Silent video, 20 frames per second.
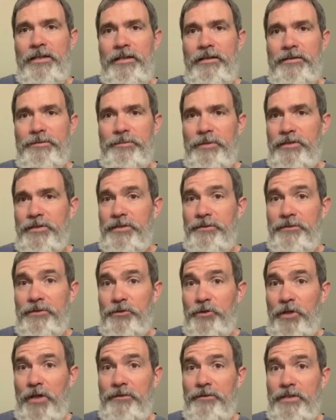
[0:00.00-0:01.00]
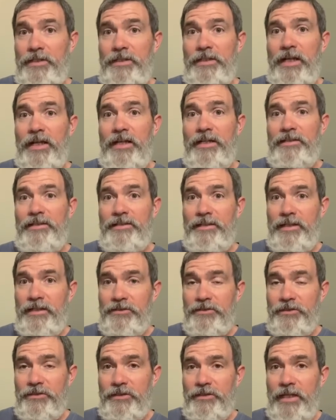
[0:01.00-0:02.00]
especially if you're driving at night, you
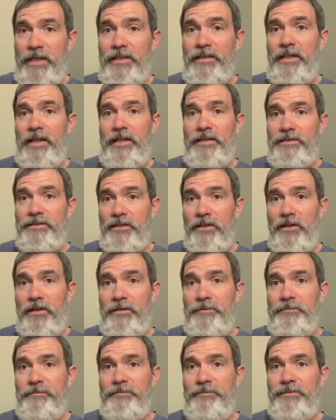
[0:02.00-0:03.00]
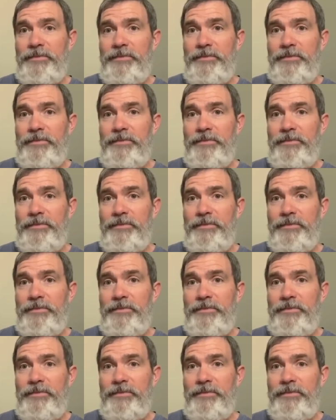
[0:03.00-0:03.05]
got your headlights on